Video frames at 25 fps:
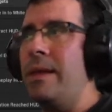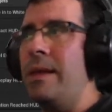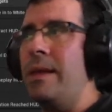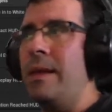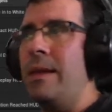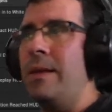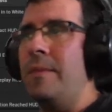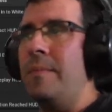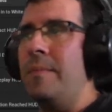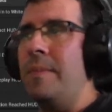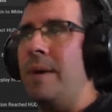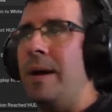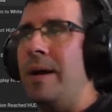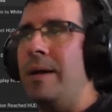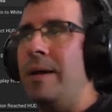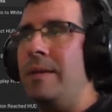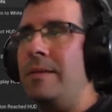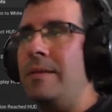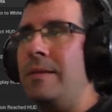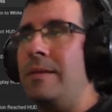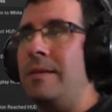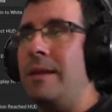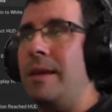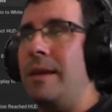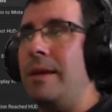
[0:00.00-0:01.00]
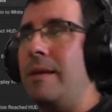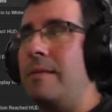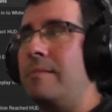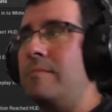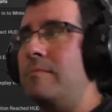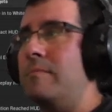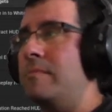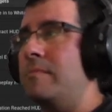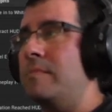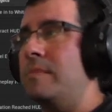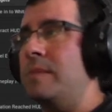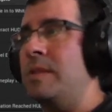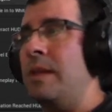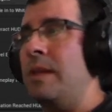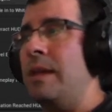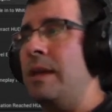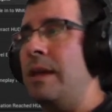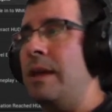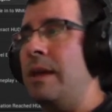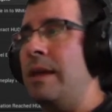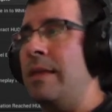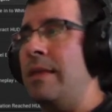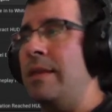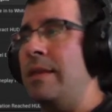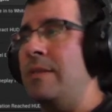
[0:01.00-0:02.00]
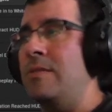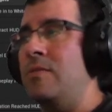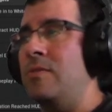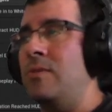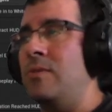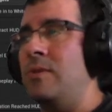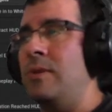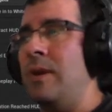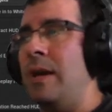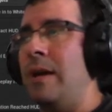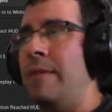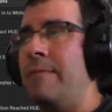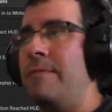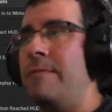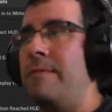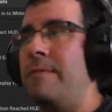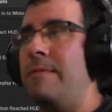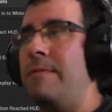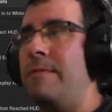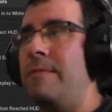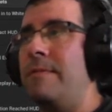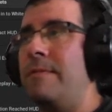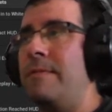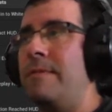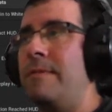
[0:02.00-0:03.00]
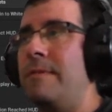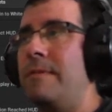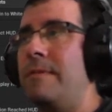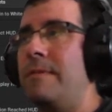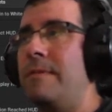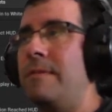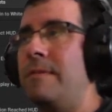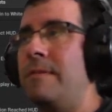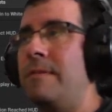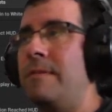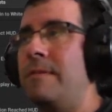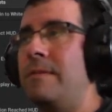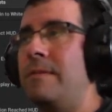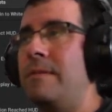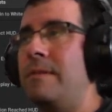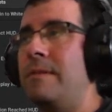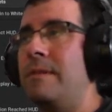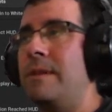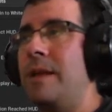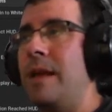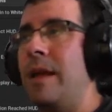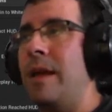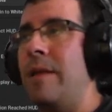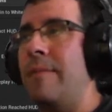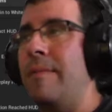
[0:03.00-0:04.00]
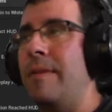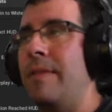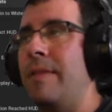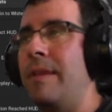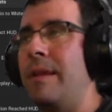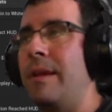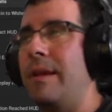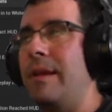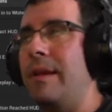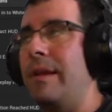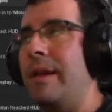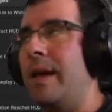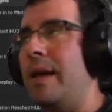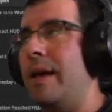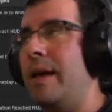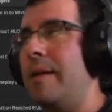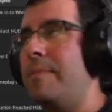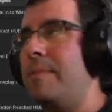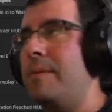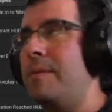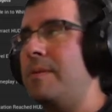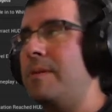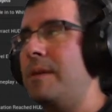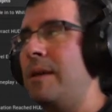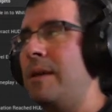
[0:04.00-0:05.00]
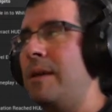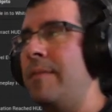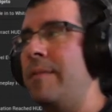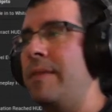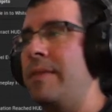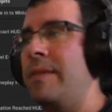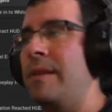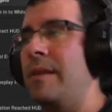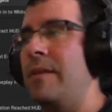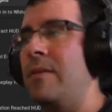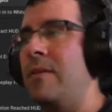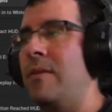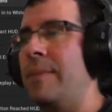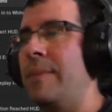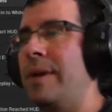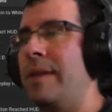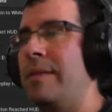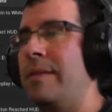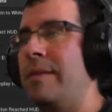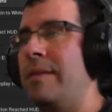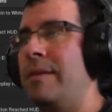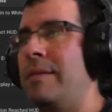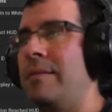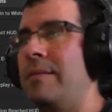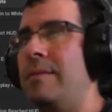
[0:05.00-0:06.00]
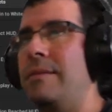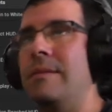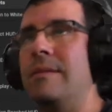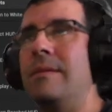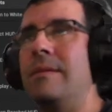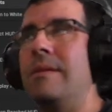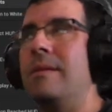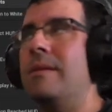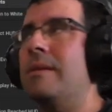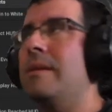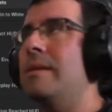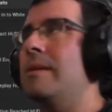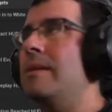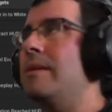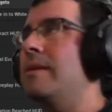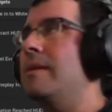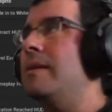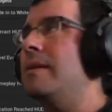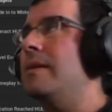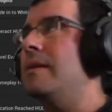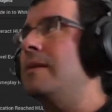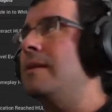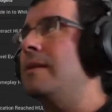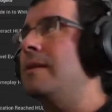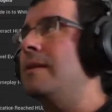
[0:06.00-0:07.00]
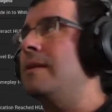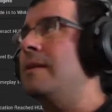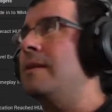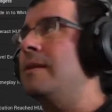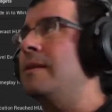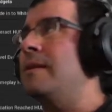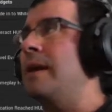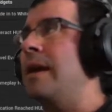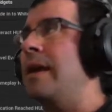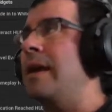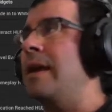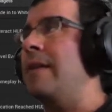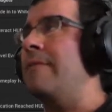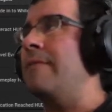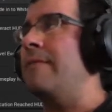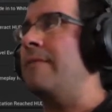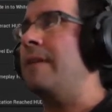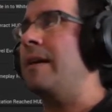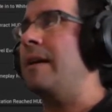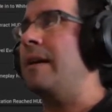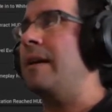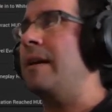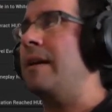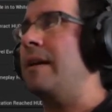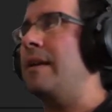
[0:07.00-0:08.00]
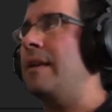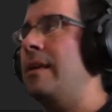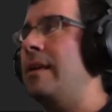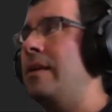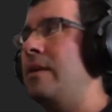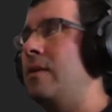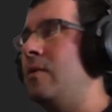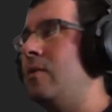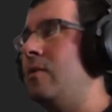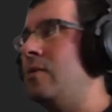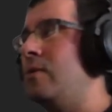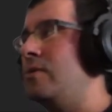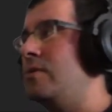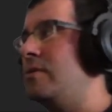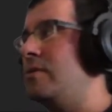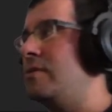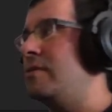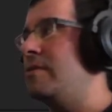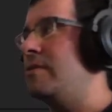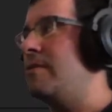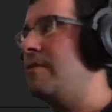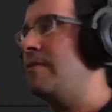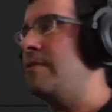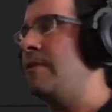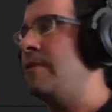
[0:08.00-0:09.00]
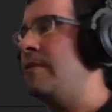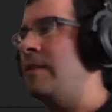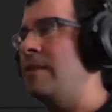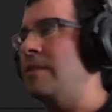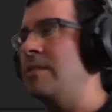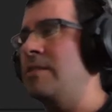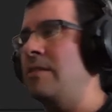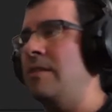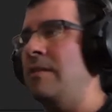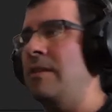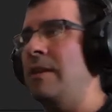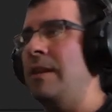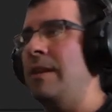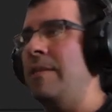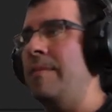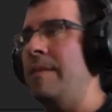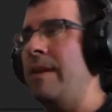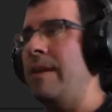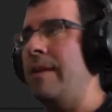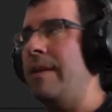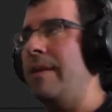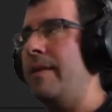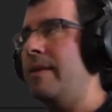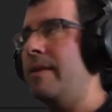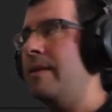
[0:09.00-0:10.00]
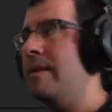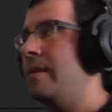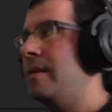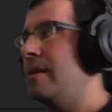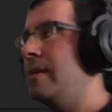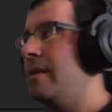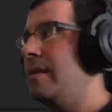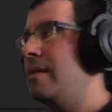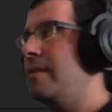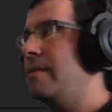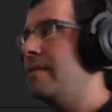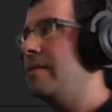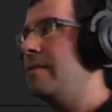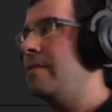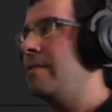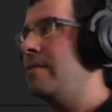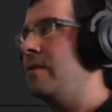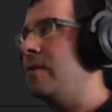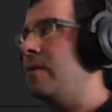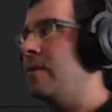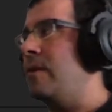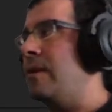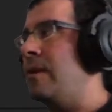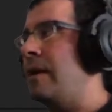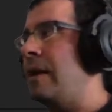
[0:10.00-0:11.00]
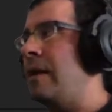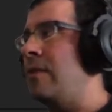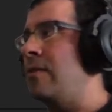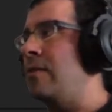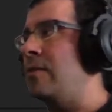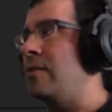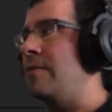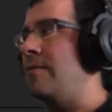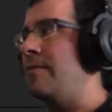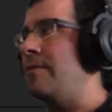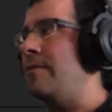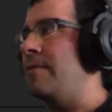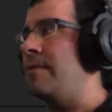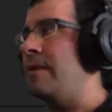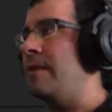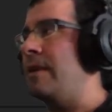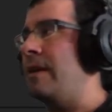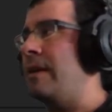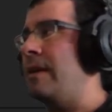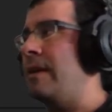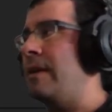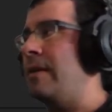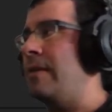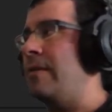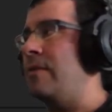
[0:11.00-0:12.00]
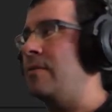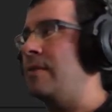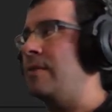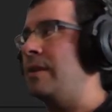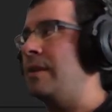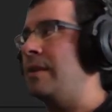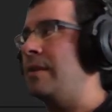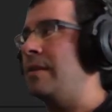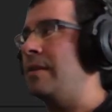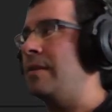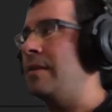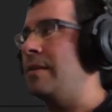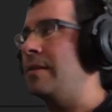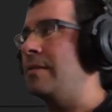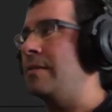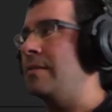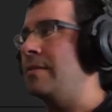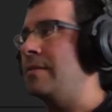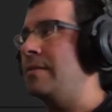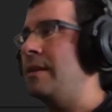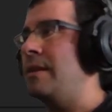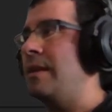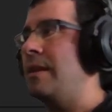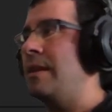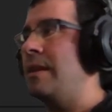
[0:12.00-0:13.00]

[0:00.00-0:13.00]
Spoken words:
But yeah, the idea is to have everything clean up, everything commented. I have a huge function library for a lot of utilities.